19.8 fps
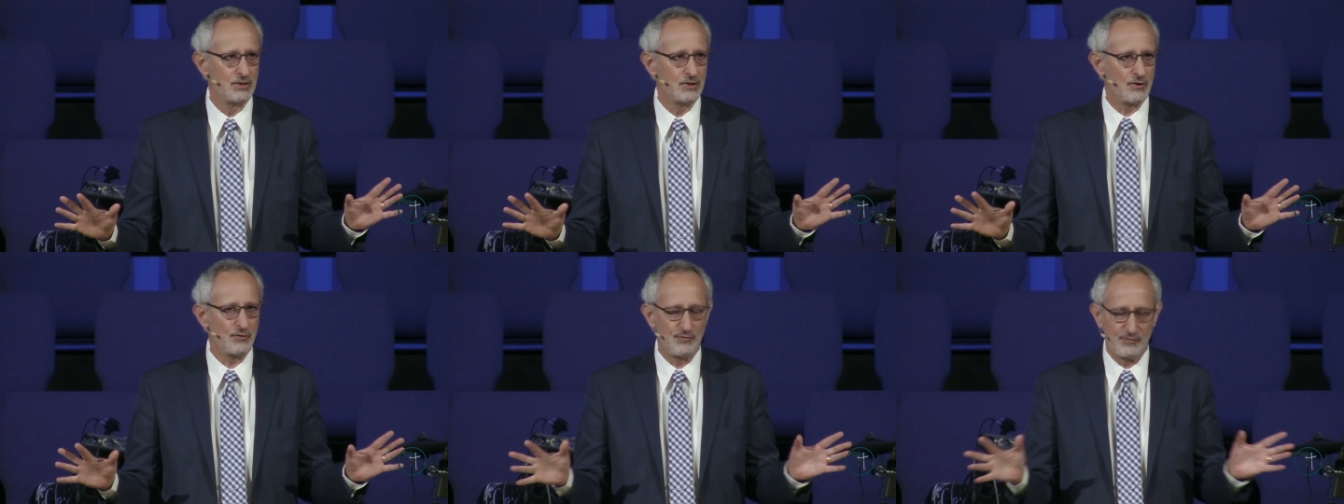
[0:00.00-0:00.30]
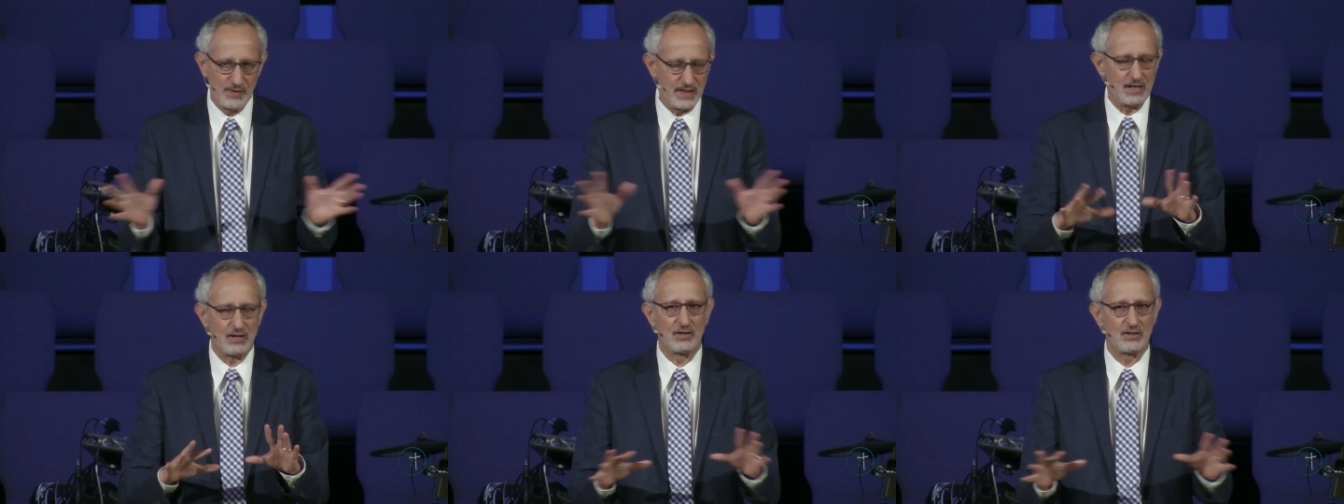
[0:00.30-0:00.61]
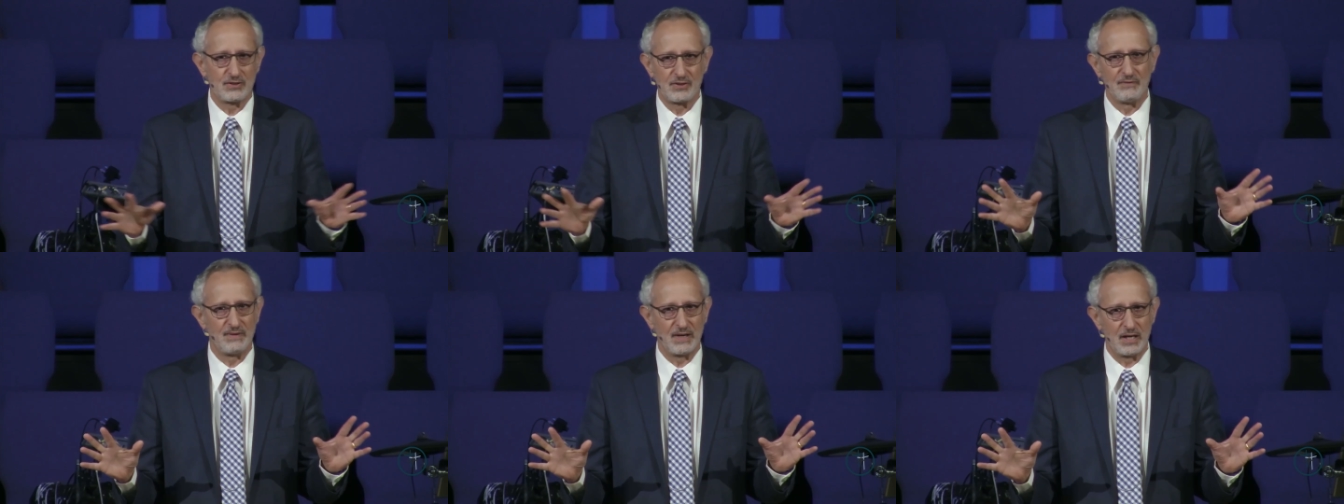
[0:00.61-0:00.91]
Well, fear
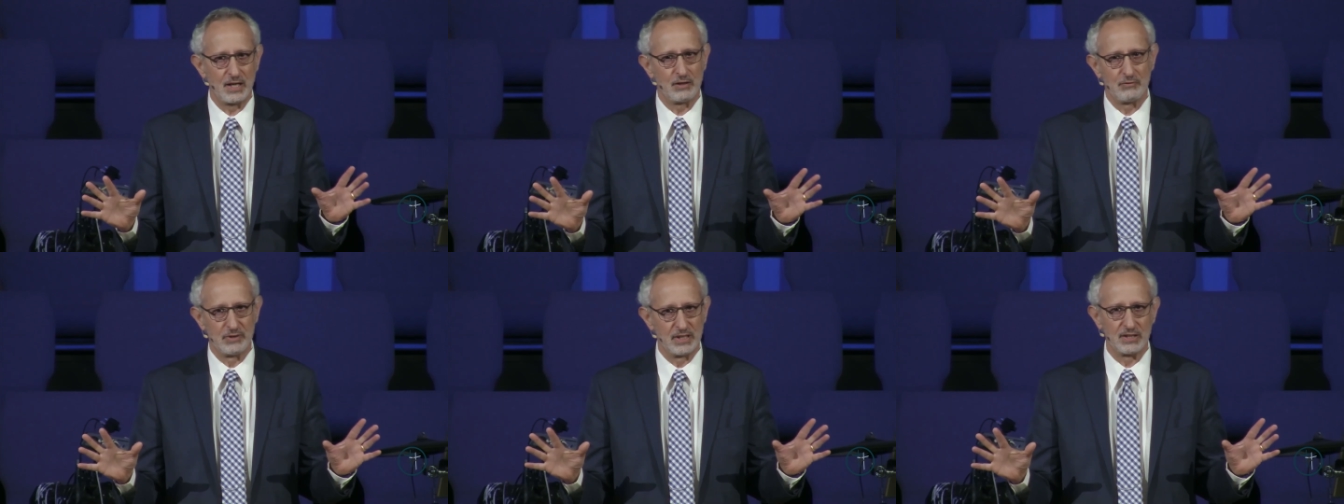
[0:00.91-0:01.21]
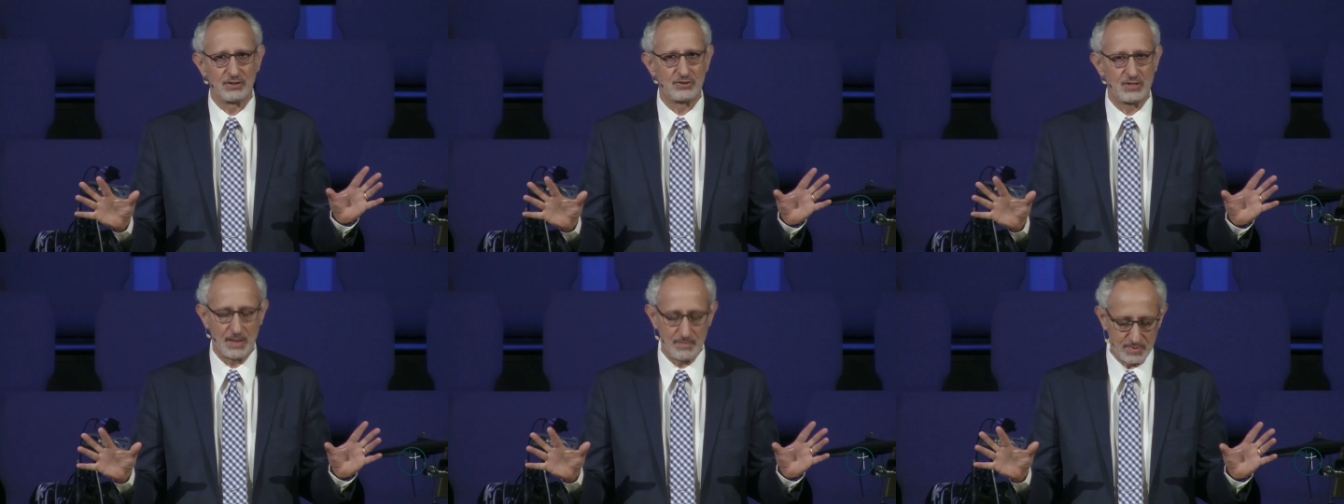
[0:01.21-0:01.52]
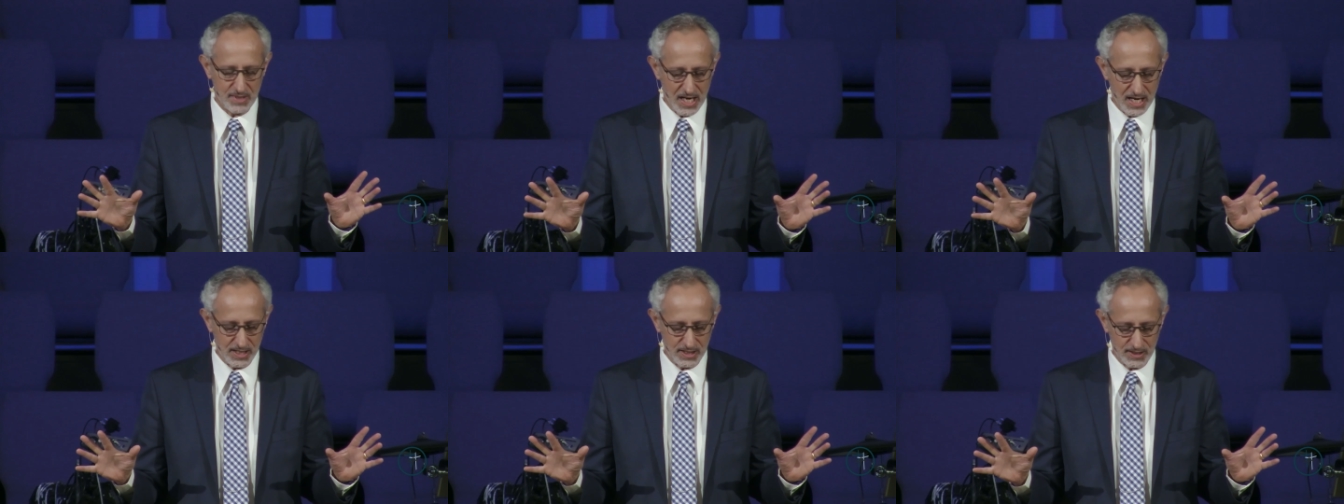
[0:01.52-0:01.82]
is a very real
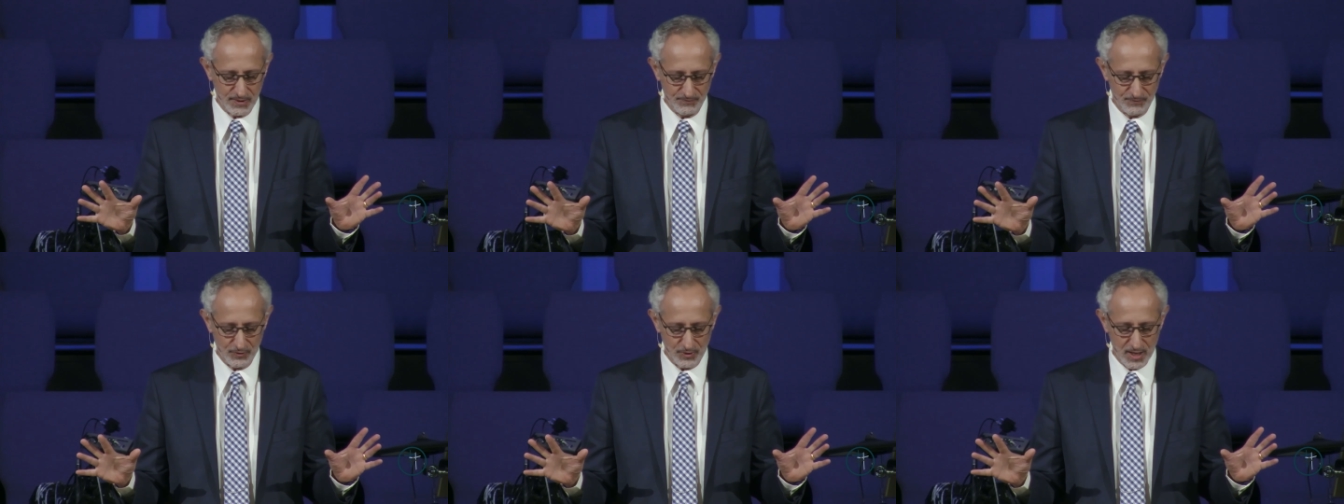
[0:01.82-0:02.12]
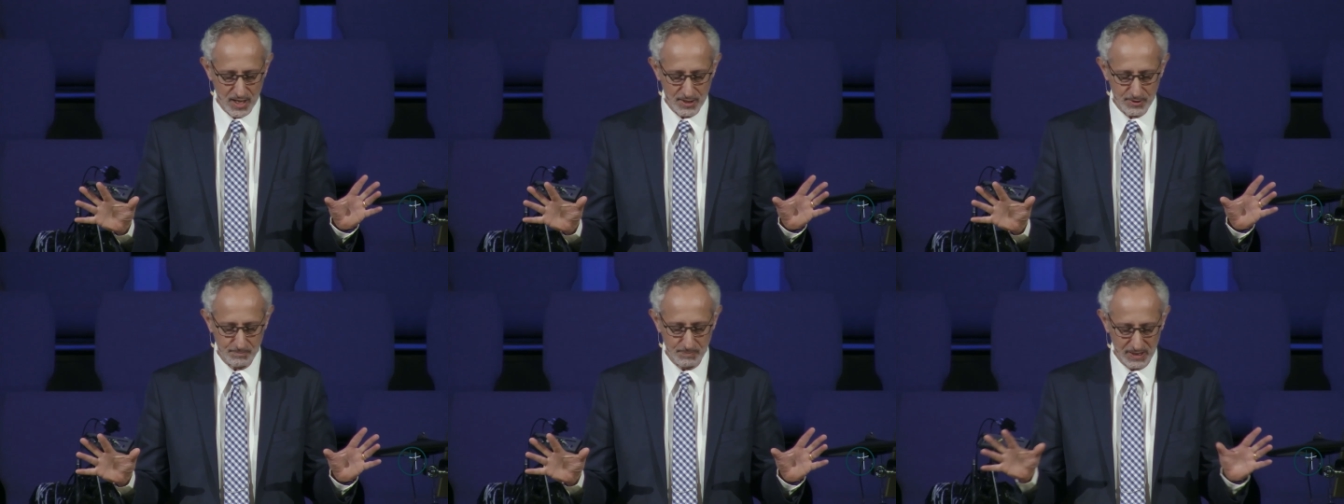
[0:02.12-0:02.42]
temptation for us.